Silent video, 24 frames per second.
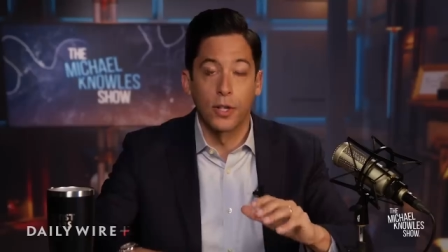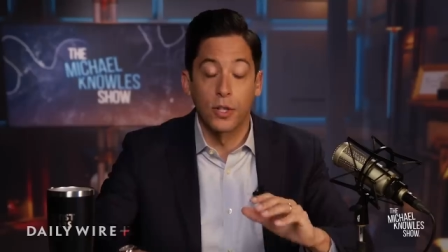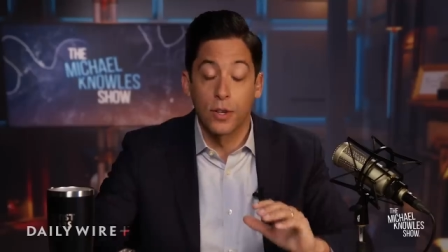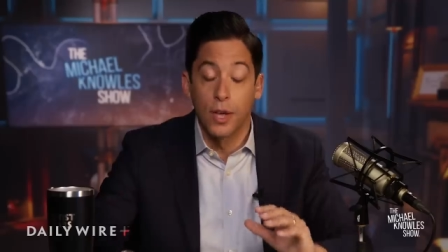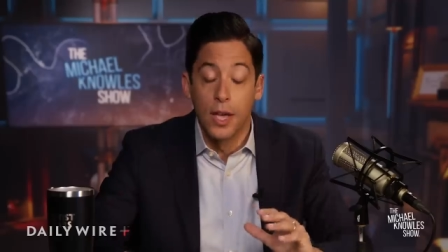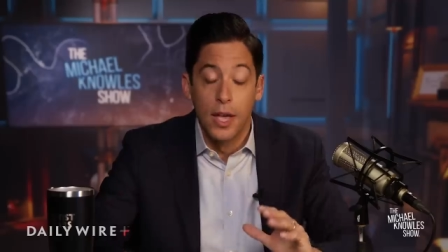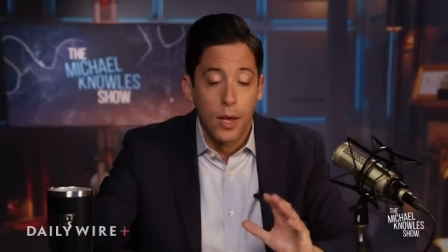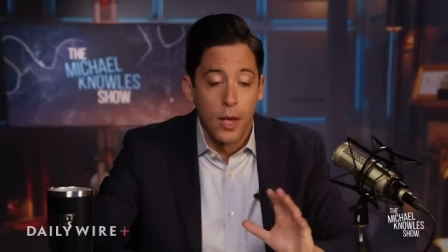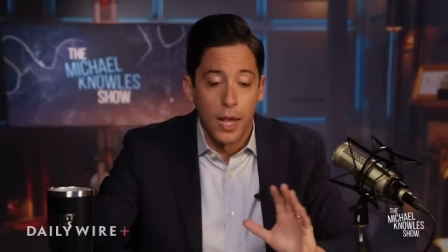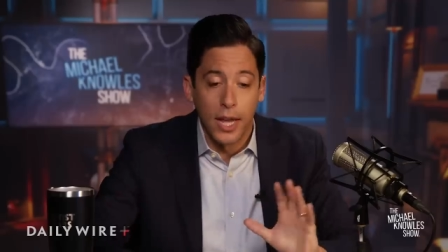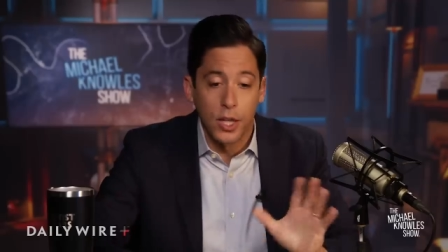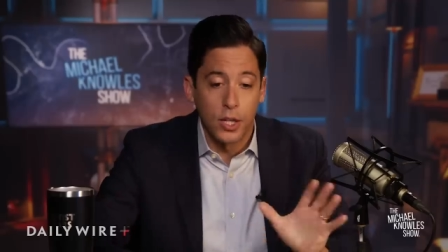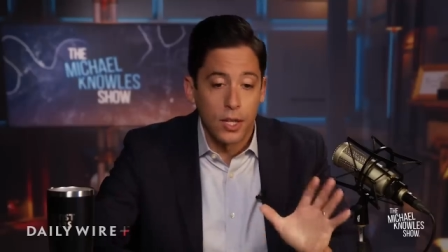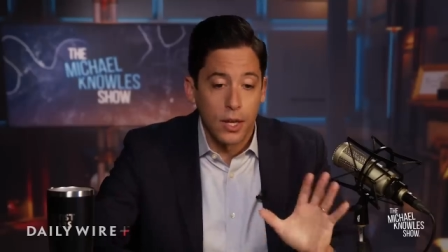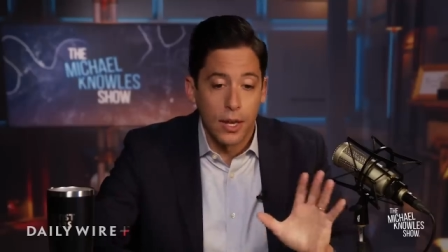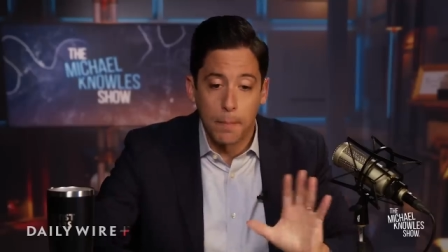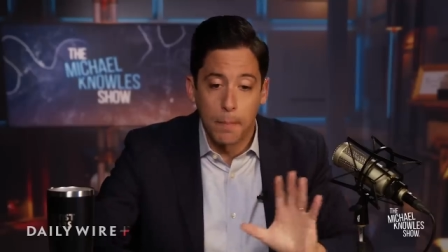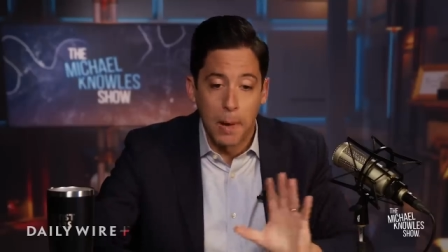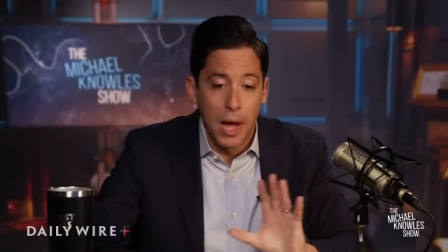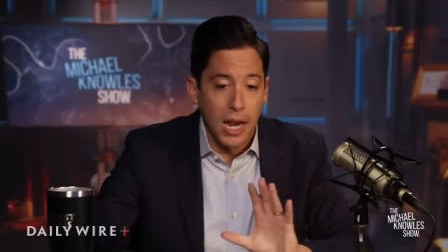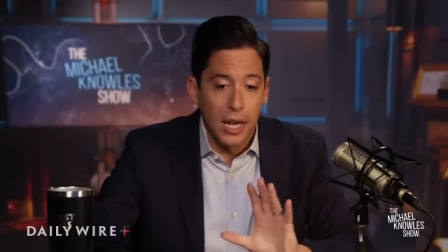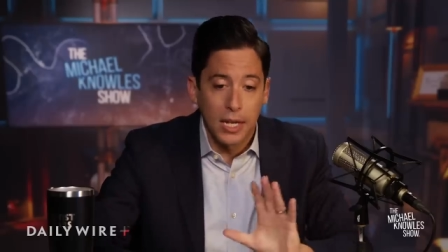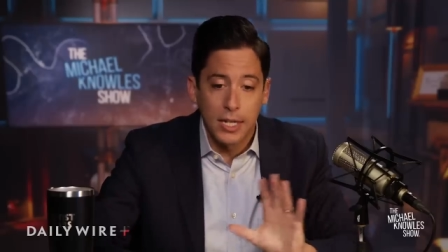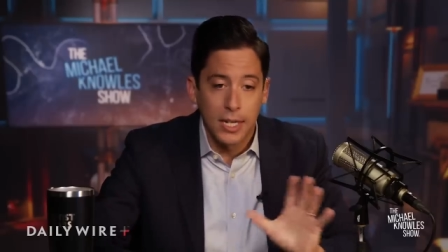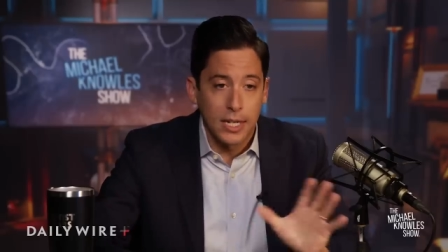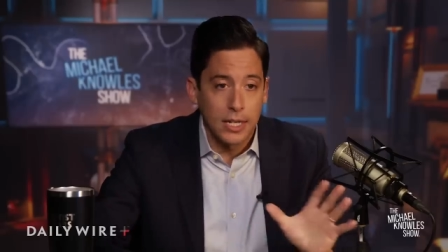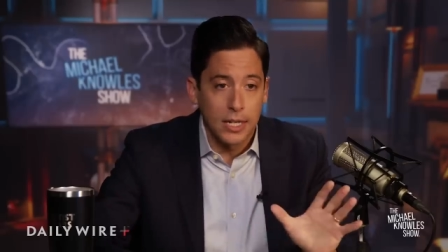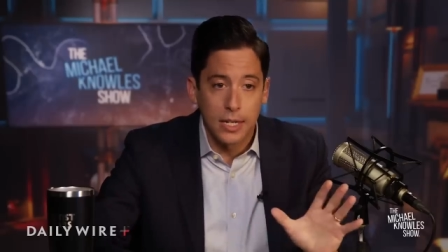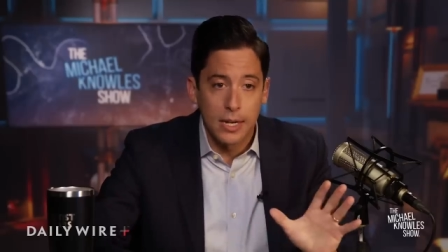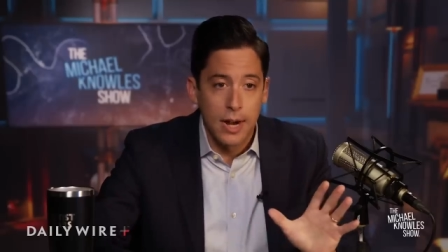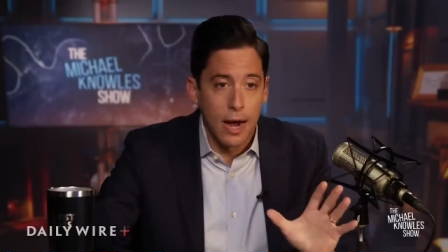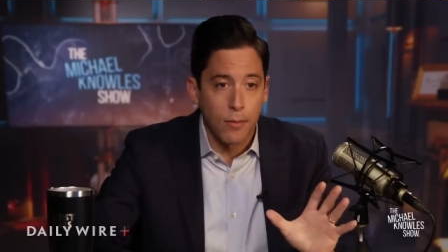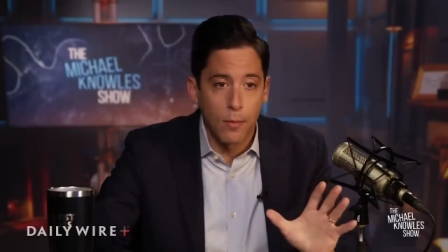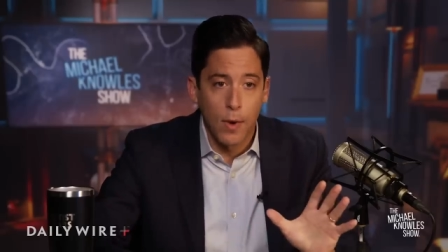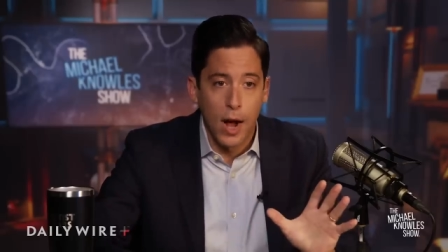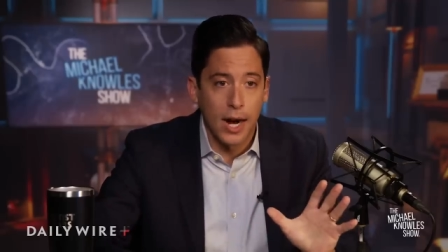It's, it's politics
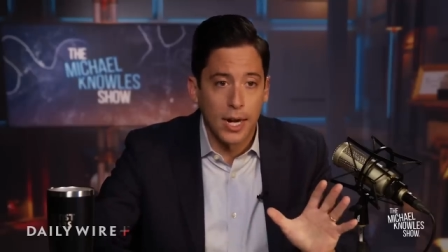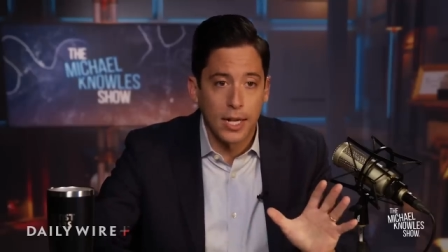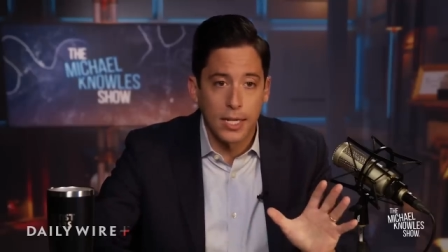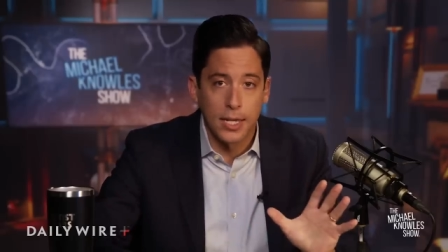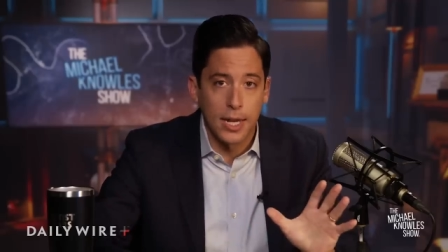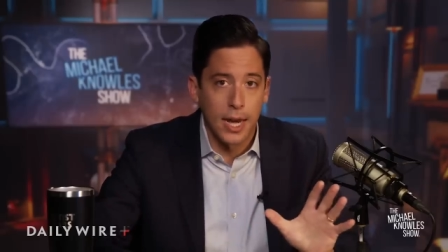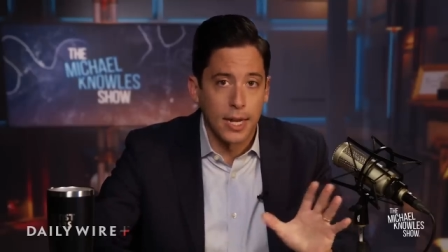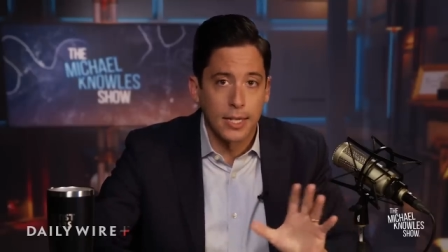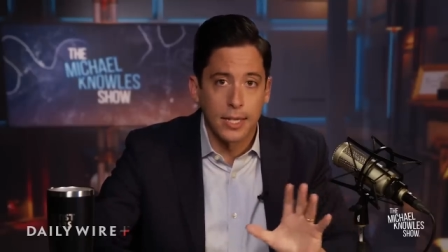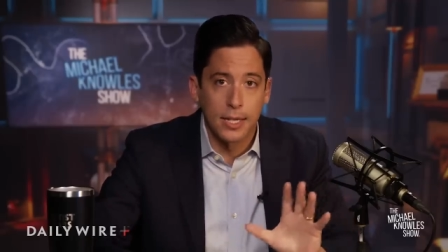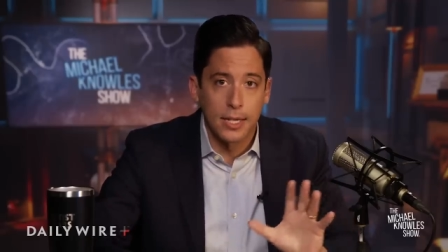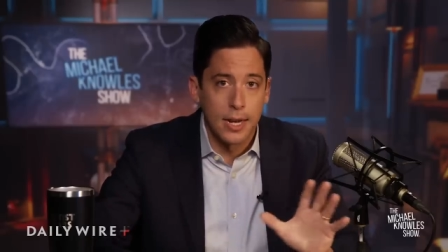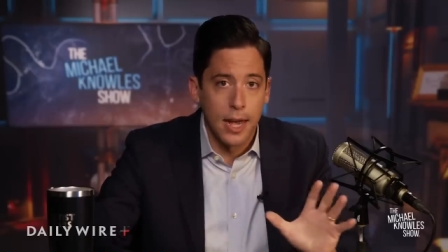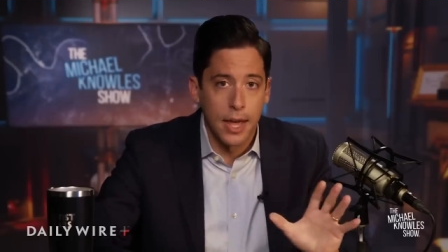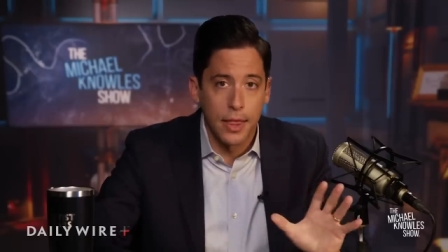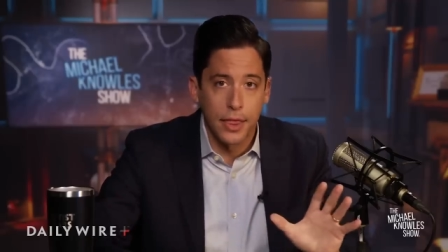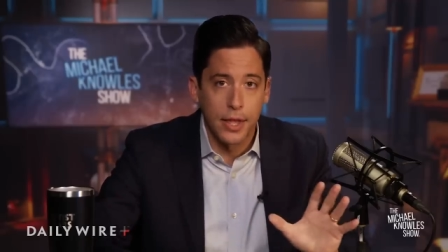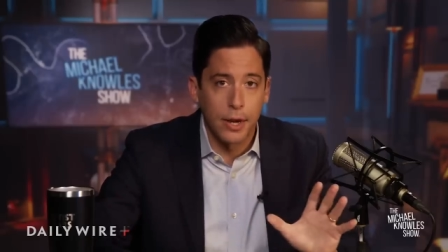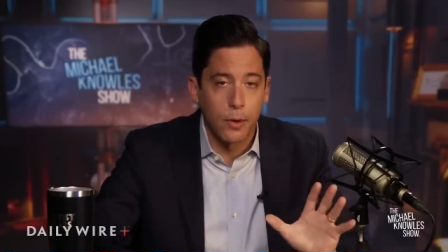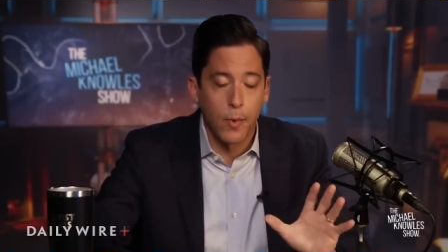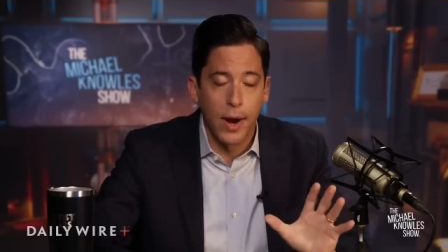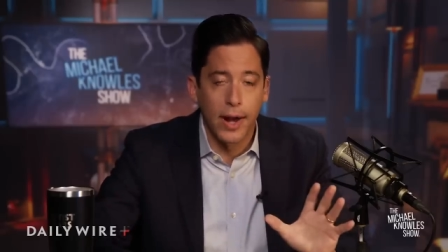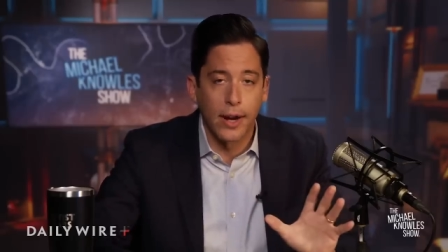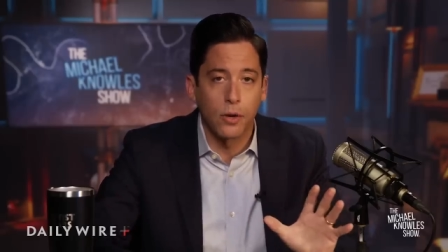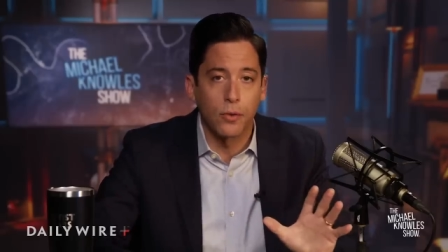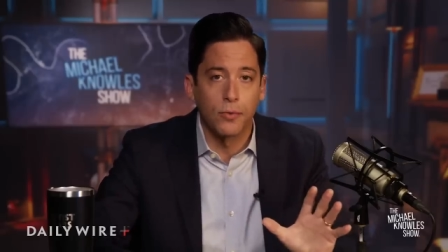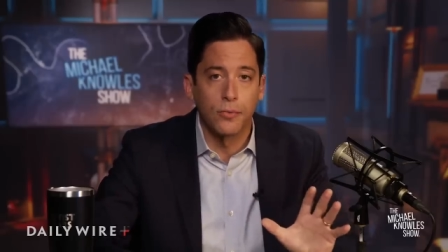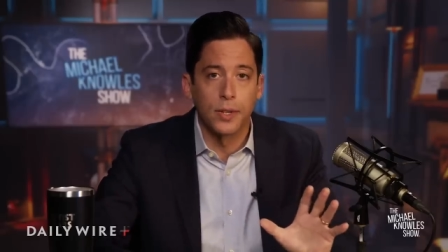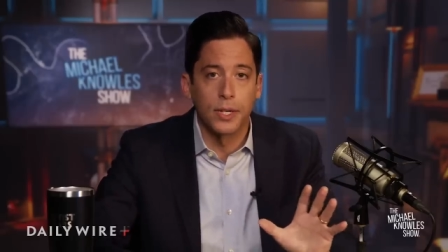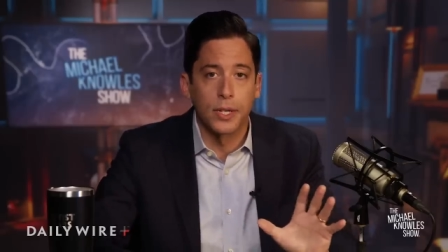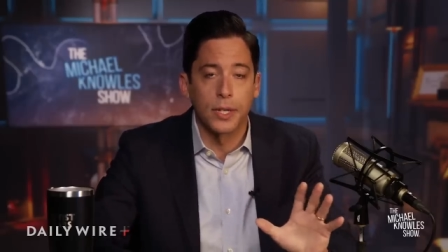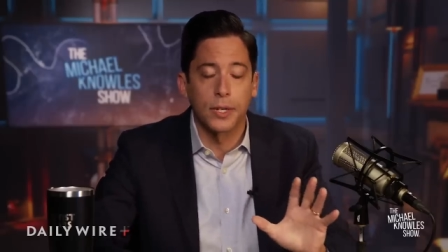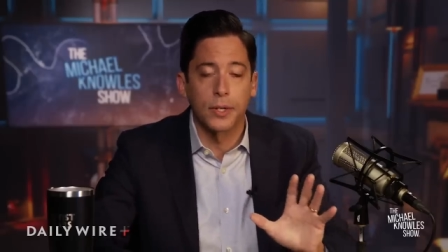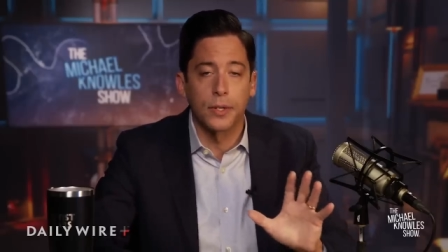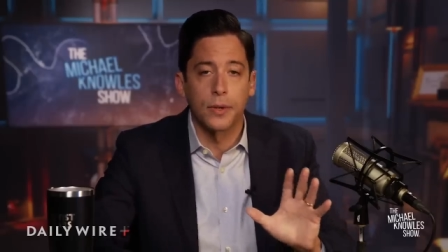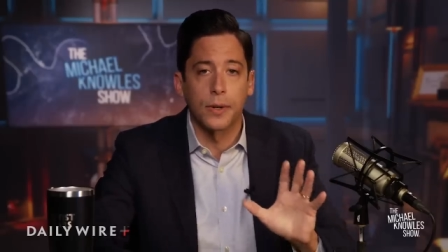is not rocket science. It's not theoretical
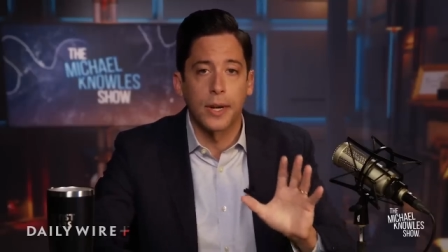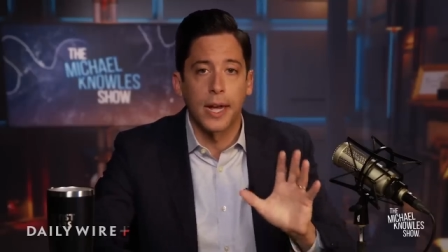physics.